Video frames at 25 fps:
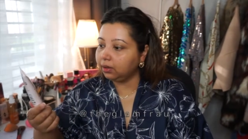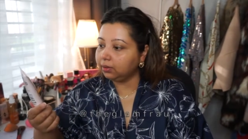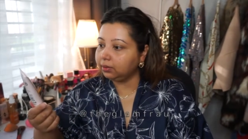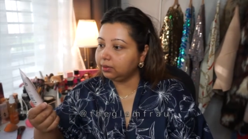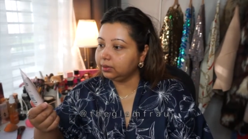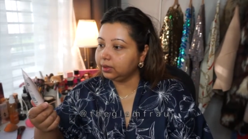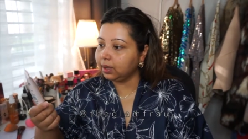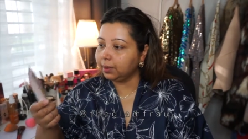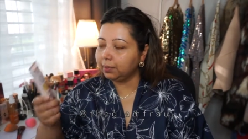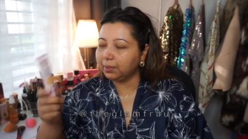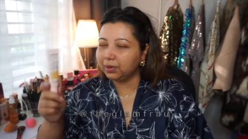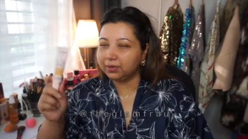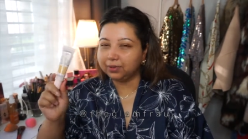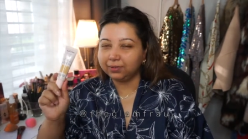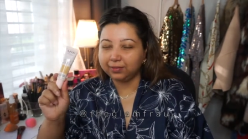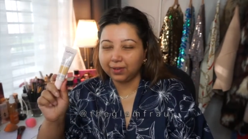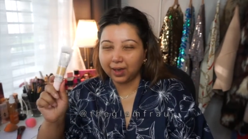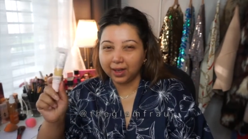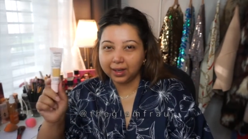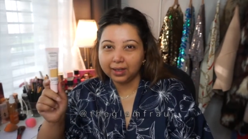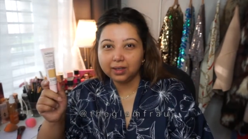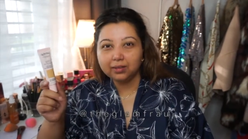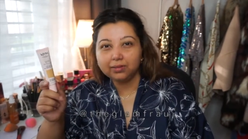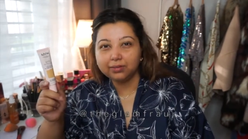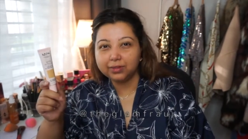number
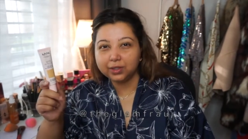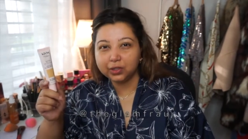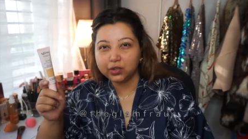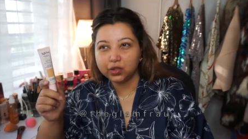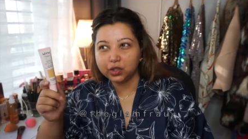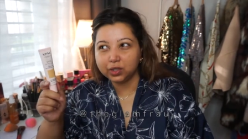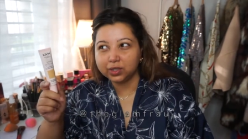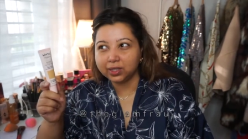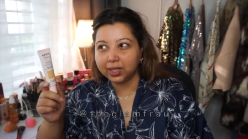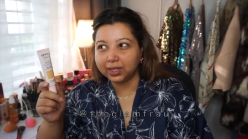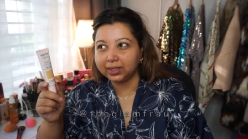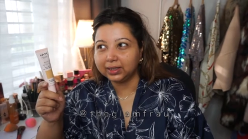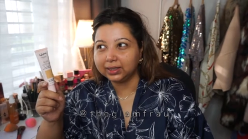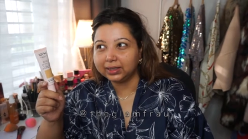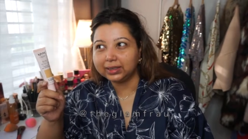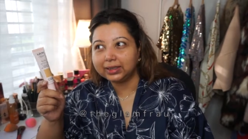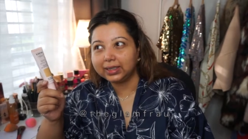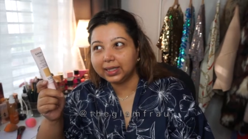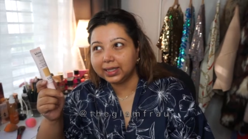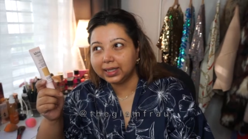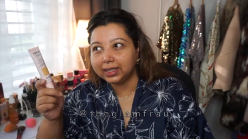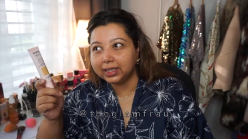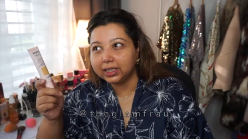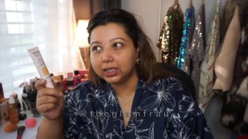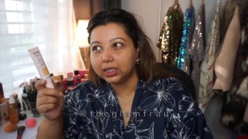5, which is I
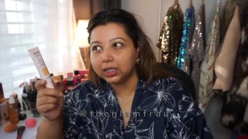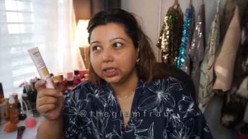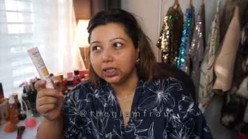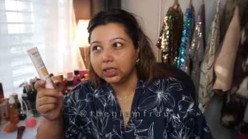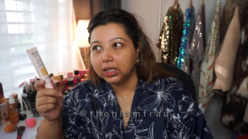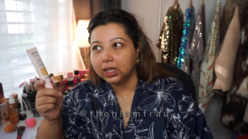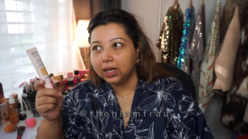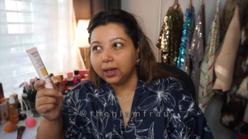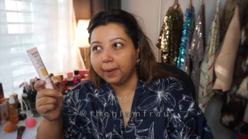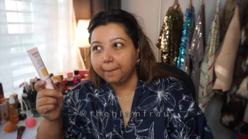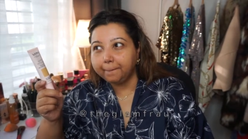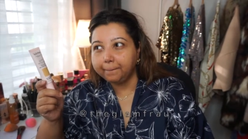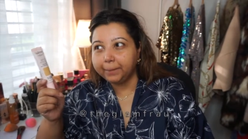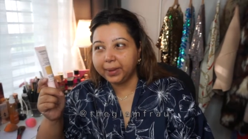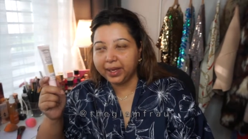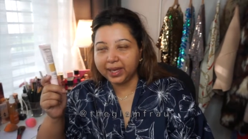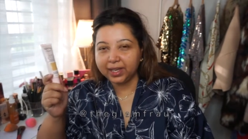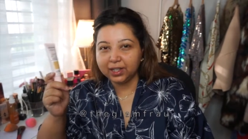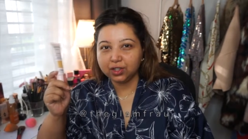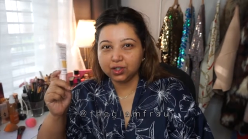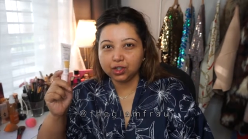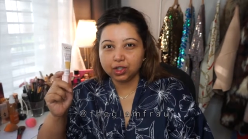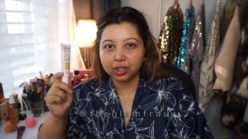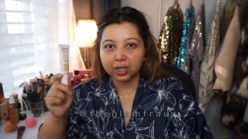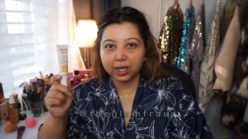think
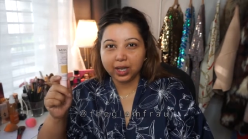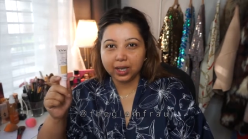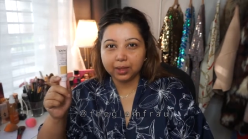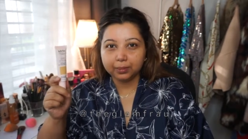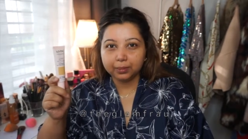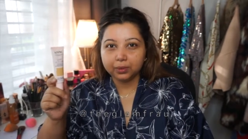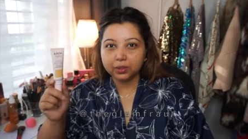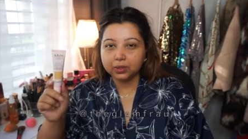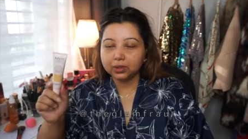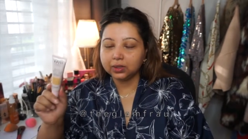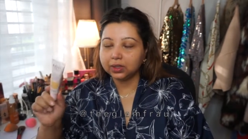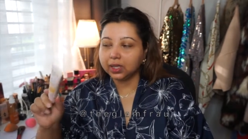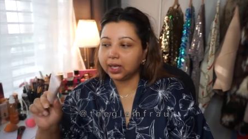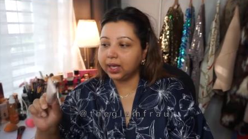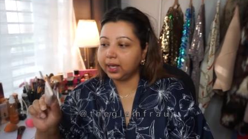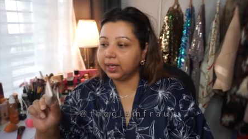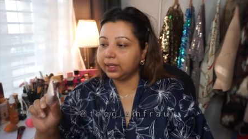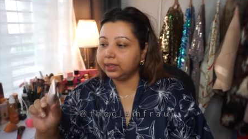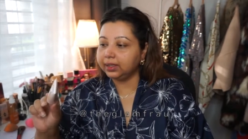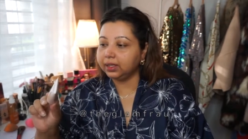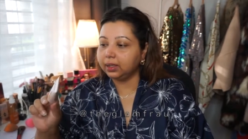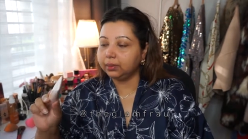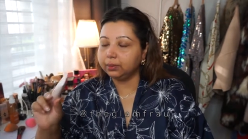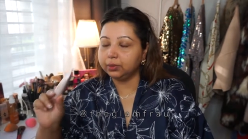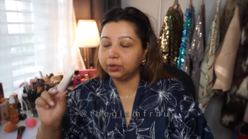beige camel,
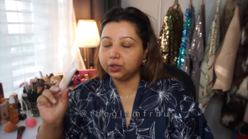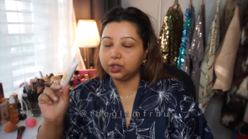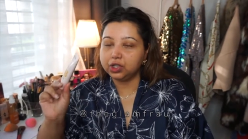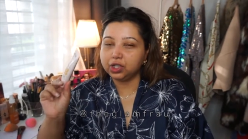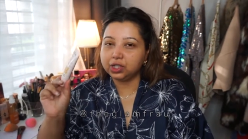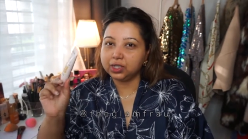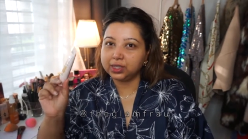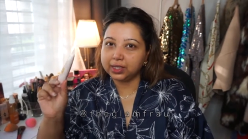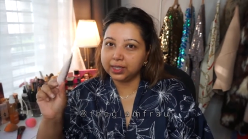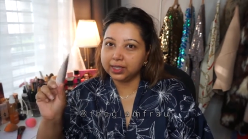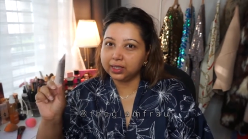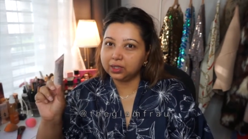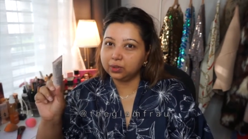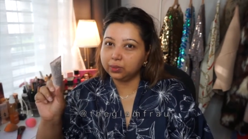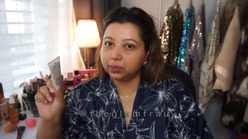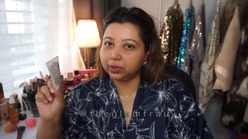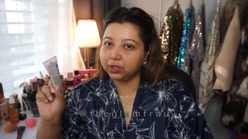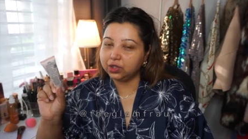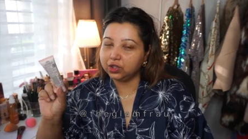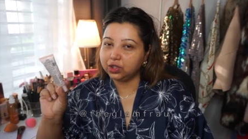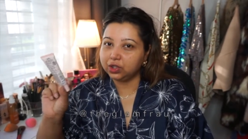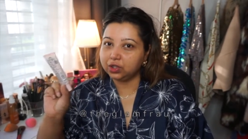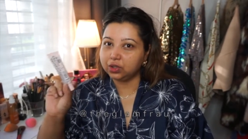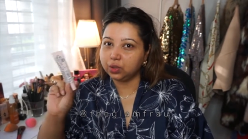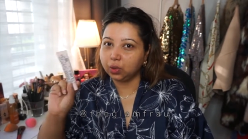and number 6,
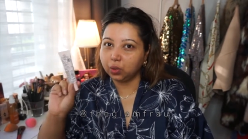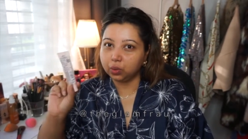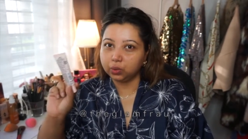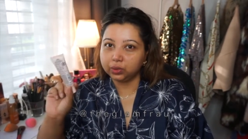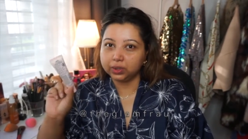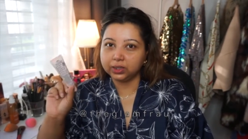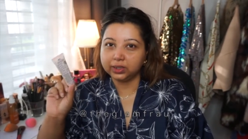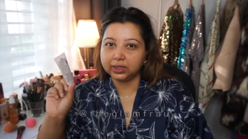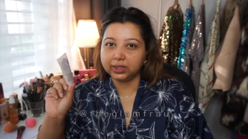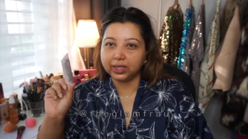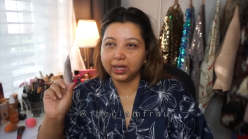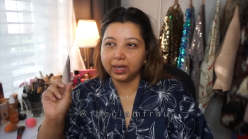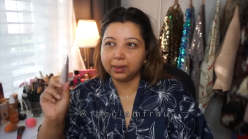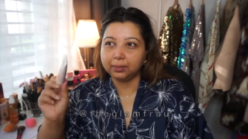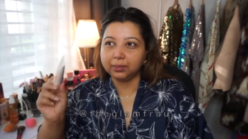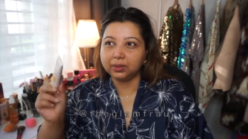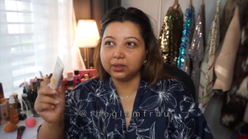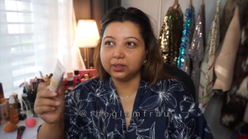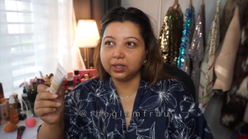which is golden camel.